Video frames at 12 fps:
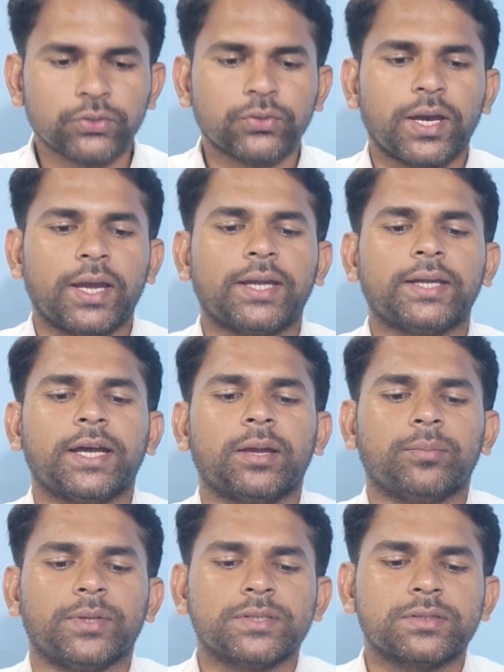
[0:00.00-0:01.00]
So any
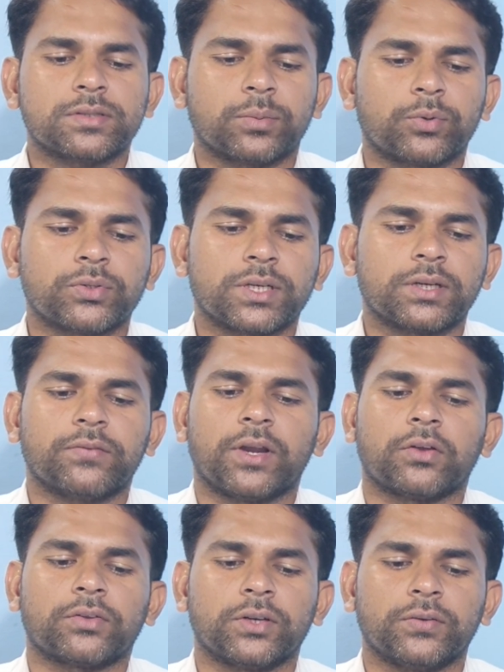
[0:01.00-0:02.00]
time means, suppose that
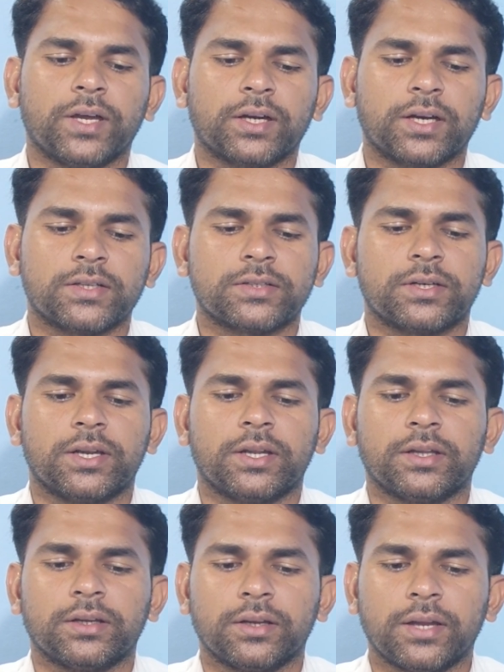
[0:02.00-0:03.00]
velocity we are
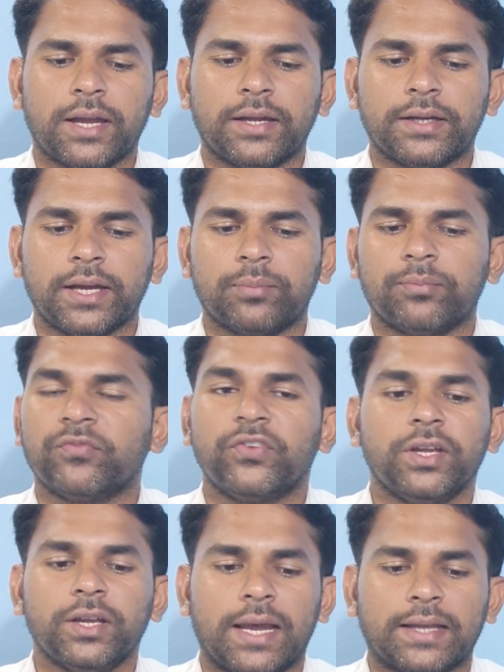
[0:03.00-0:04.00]
considering any time
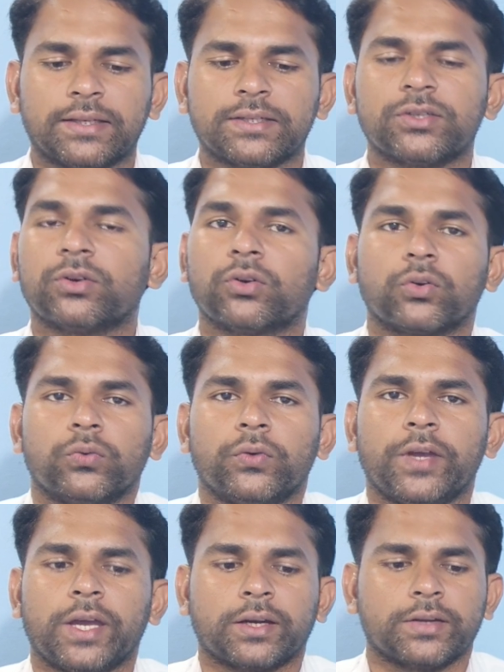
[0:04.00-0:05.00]
v, like that 0 to v
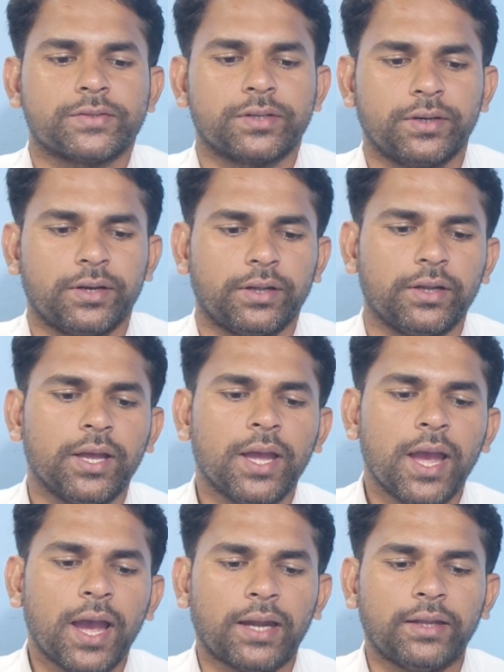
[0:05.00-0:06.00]
we are considering,
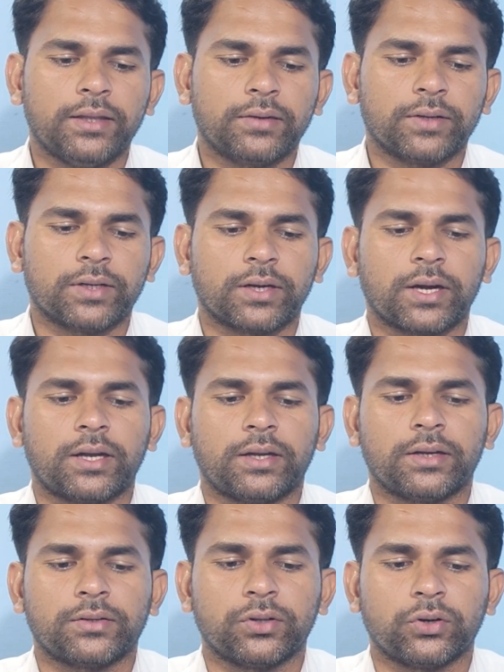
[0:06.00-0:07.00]
and here we can write
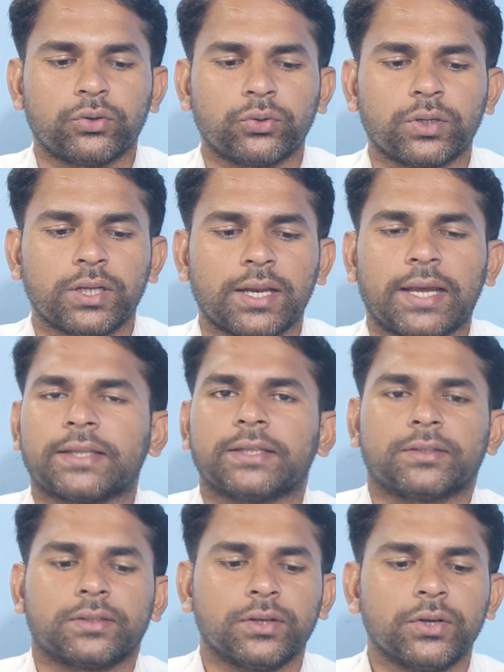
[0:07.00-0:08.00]
here 0 to t like this.